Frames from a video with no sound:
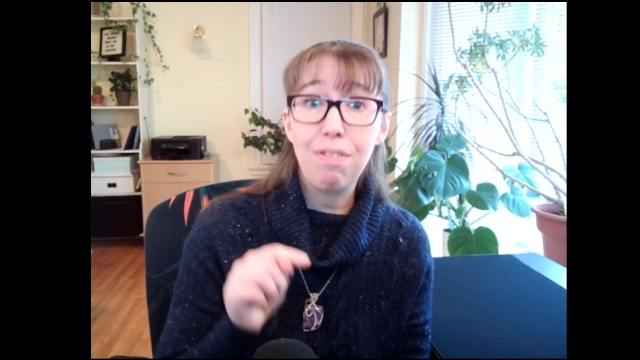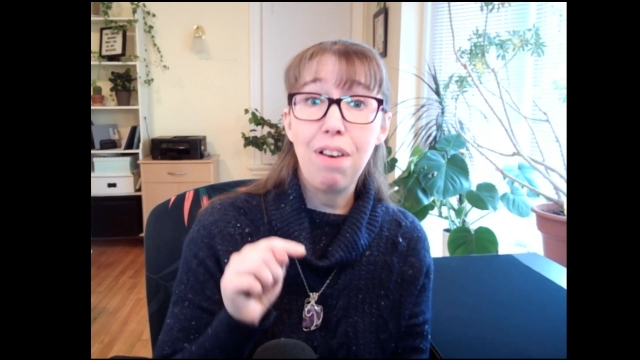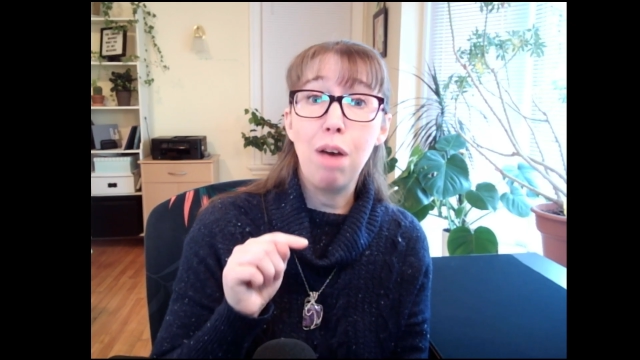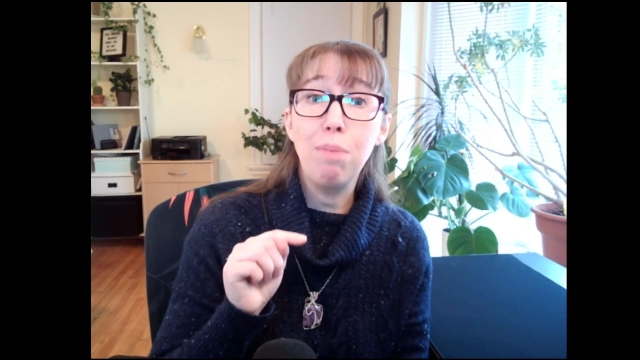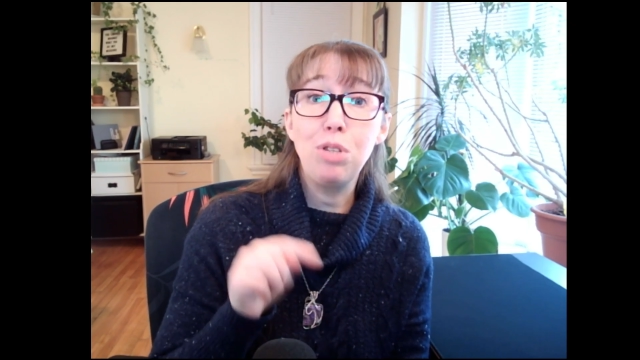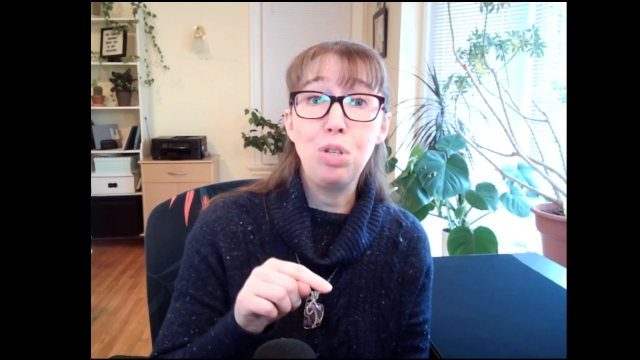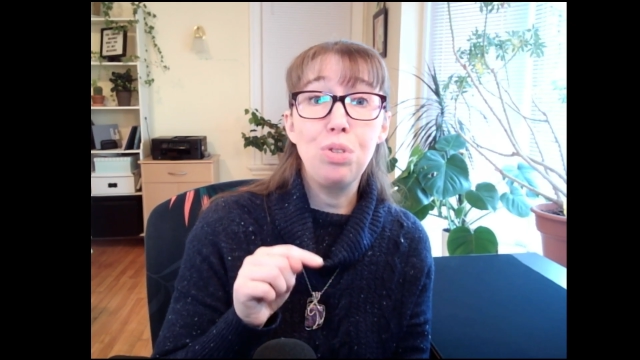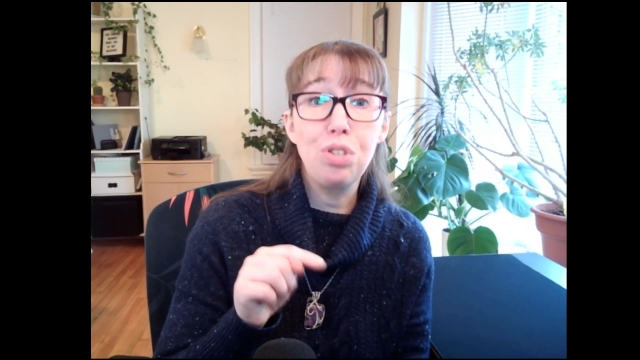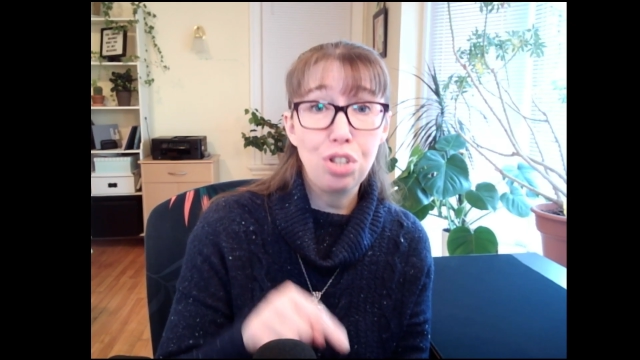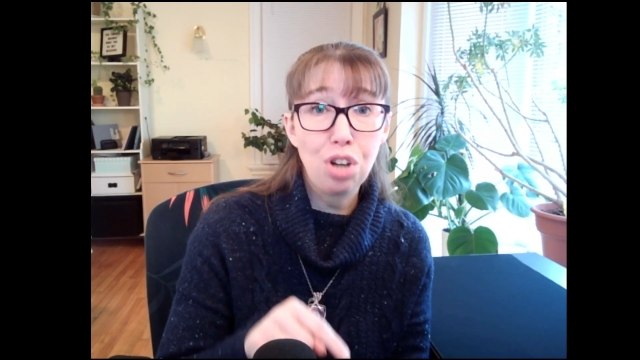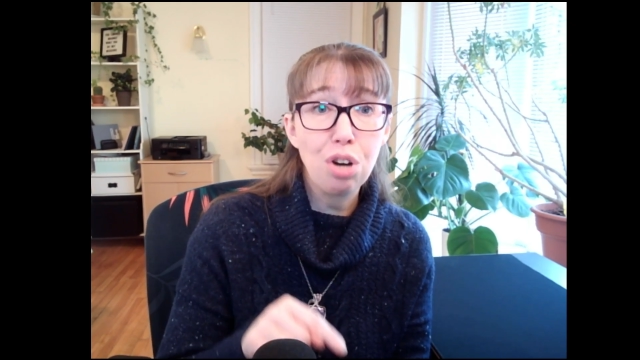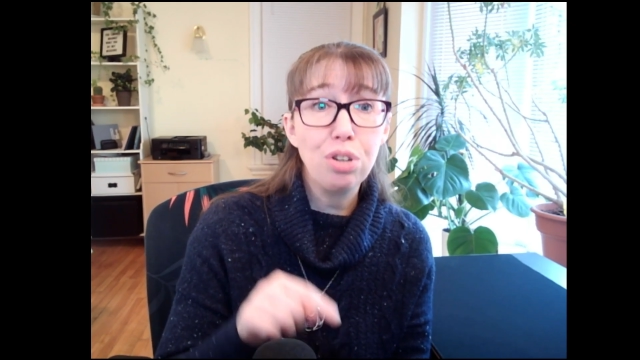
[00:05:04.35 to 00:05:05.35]
helped you
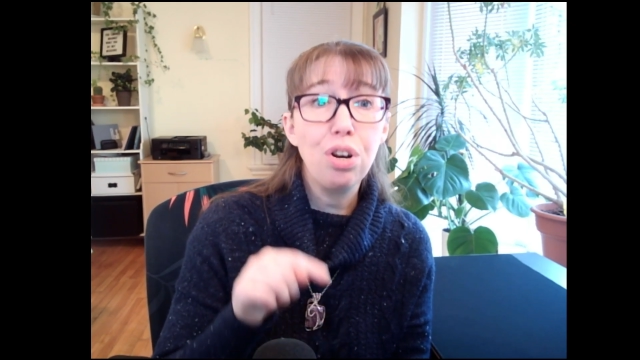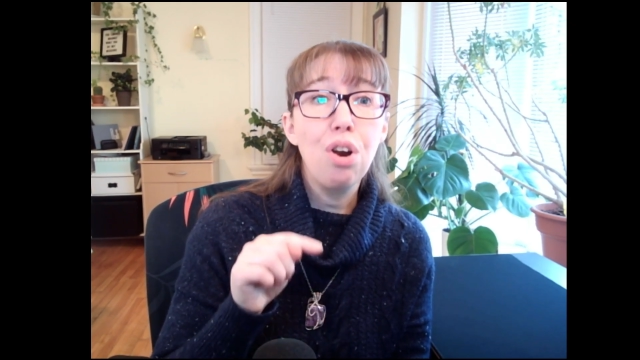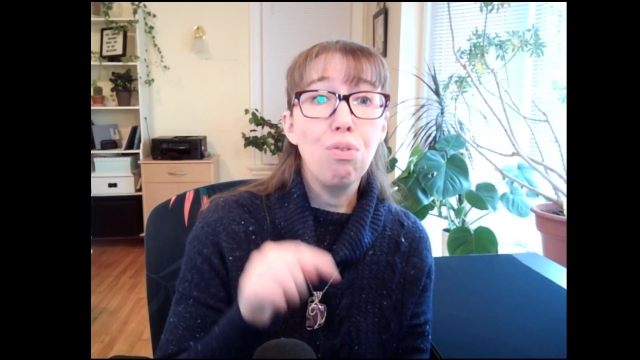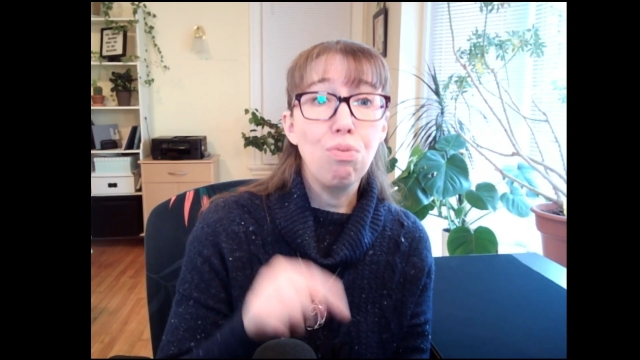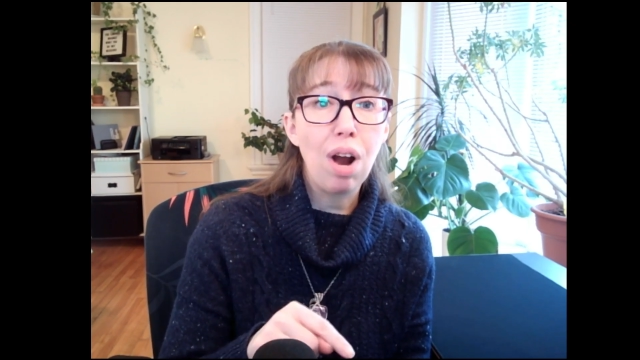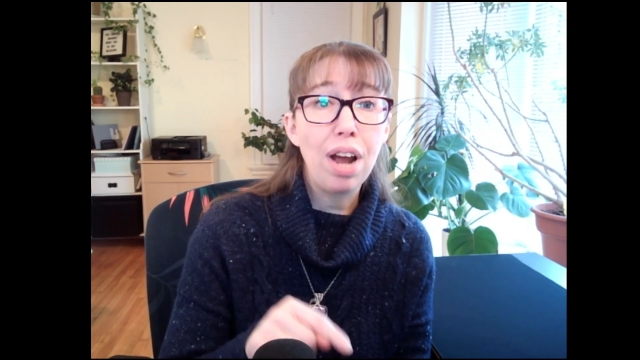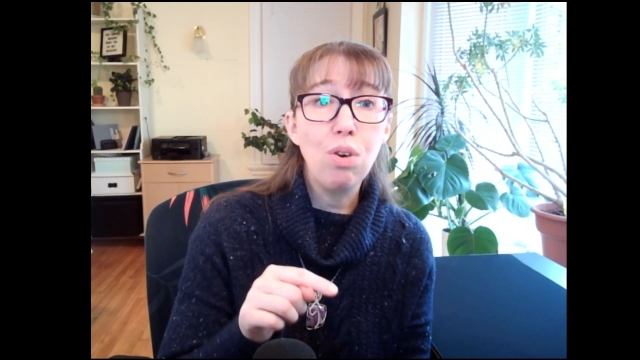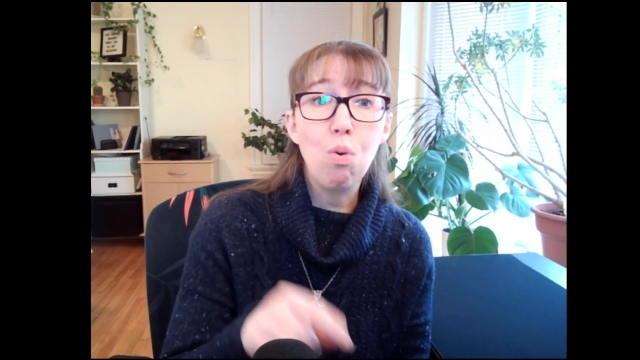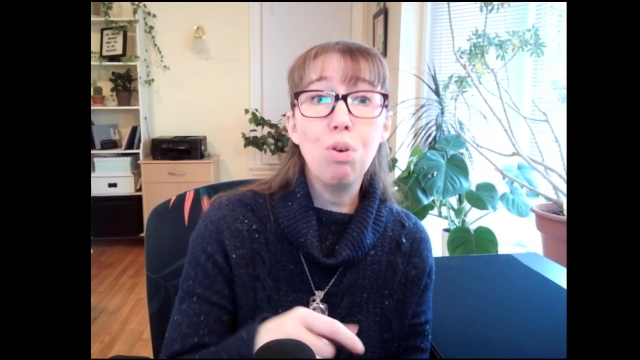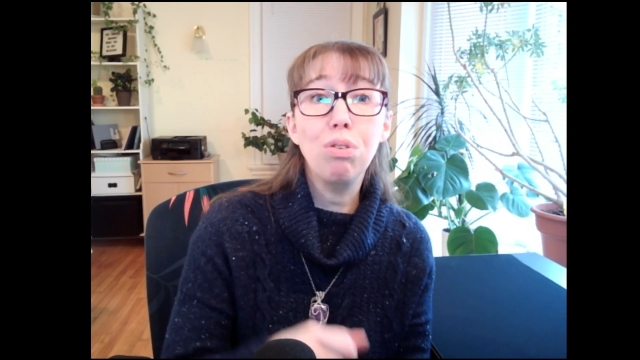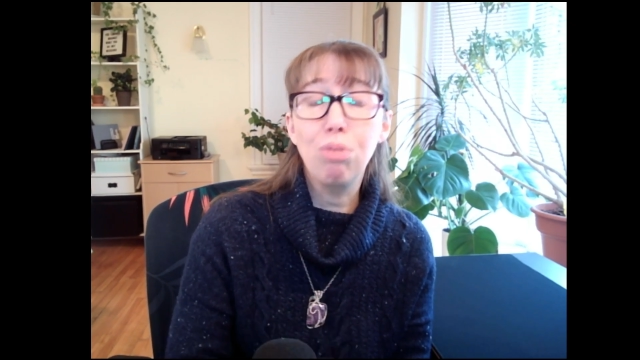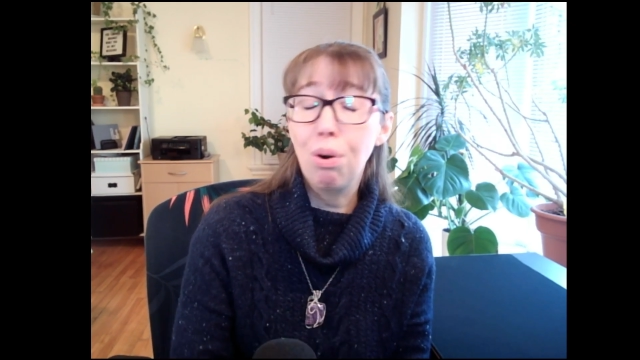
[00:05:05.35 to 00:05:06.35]
start, run,
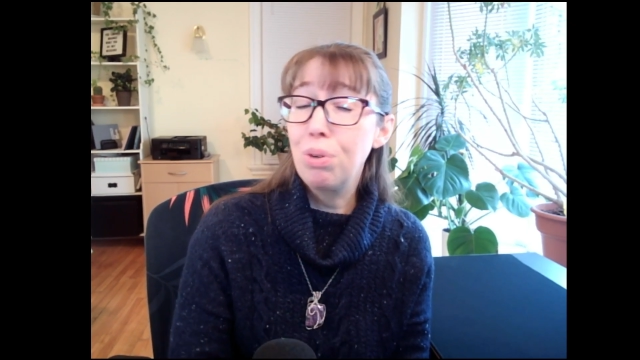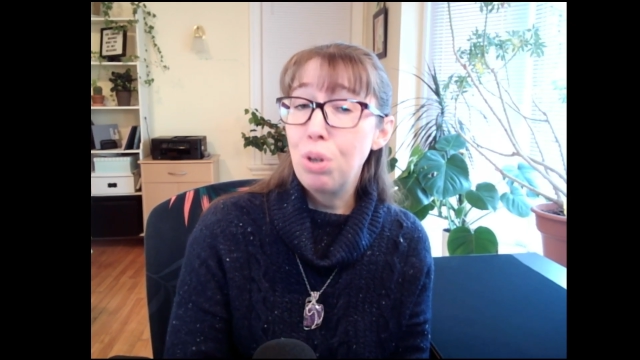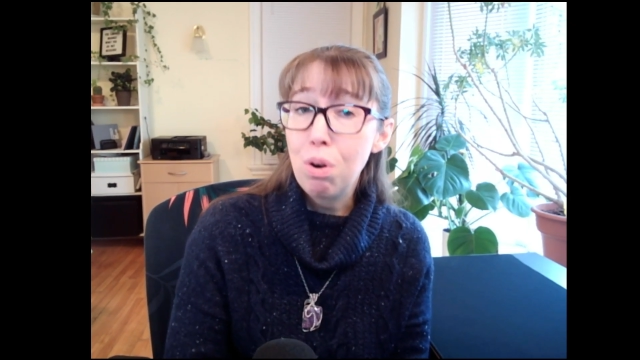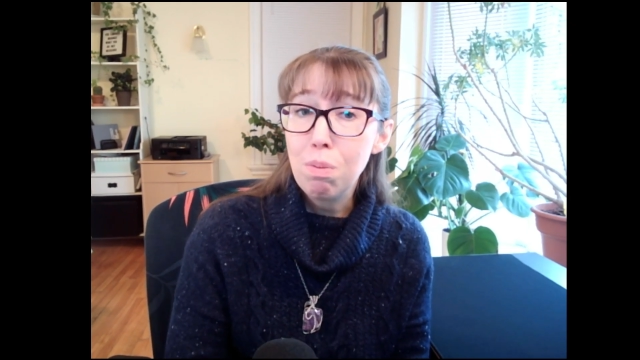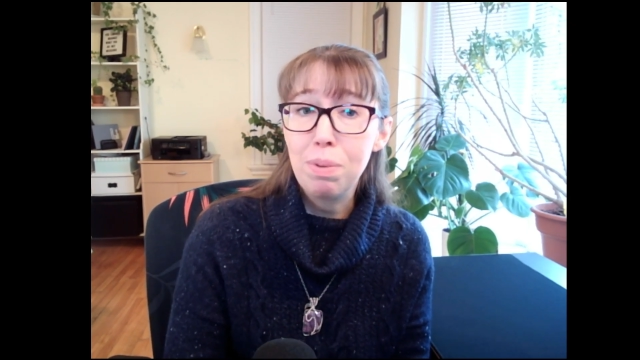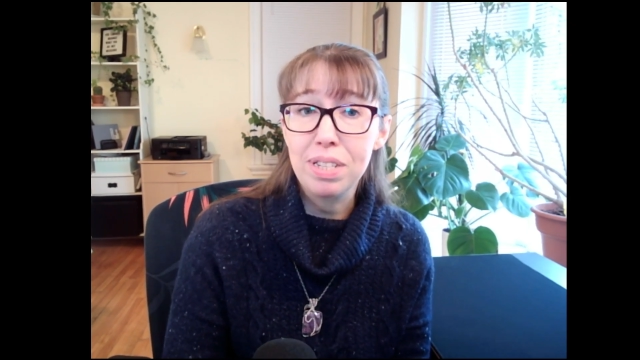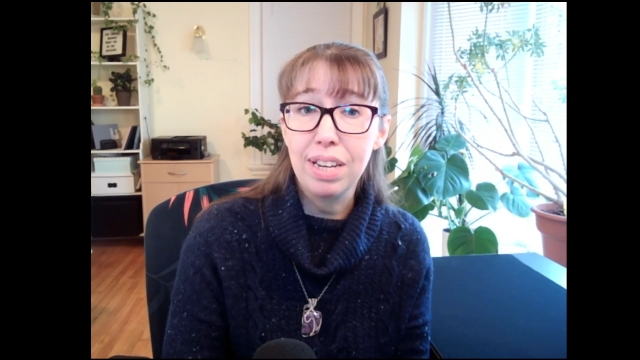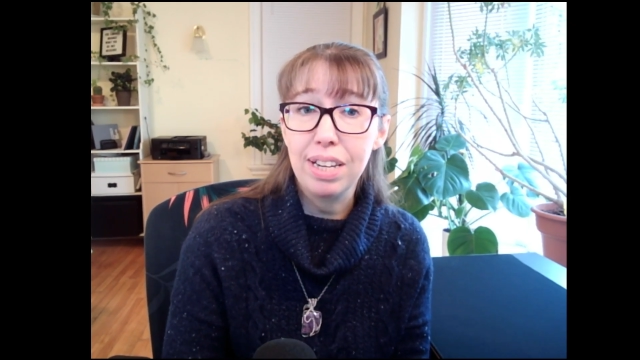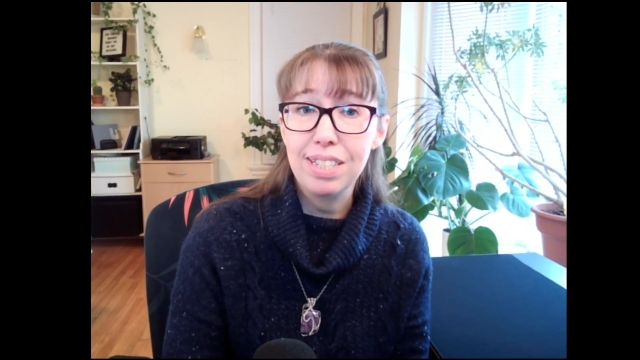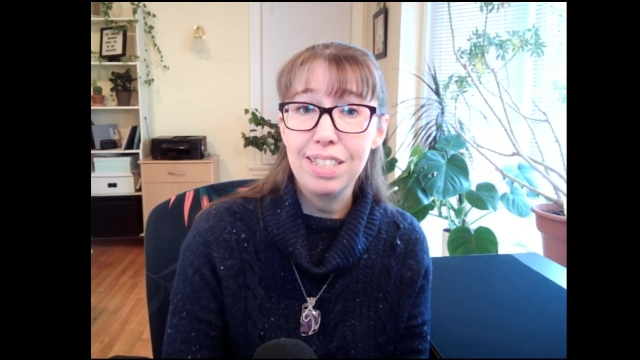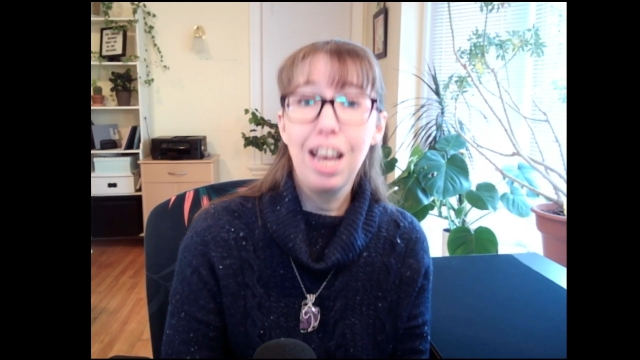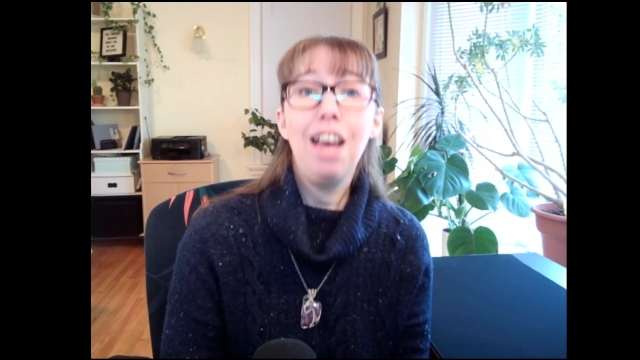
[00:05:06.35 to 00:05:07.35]
or grow your
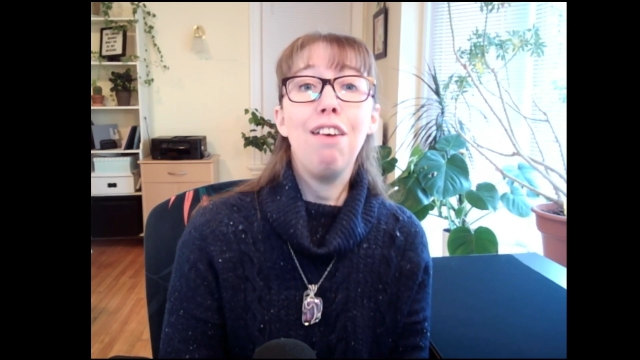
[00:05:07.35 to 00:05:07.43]
business?